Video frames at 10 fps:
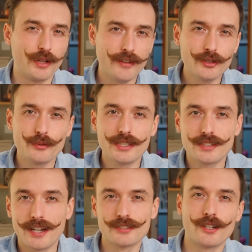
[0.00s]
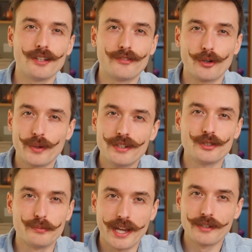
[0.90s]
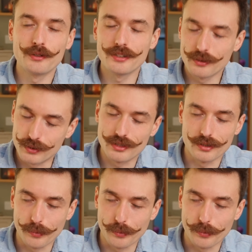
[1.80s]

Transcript: we'll have to resize all of our windows manually, which is a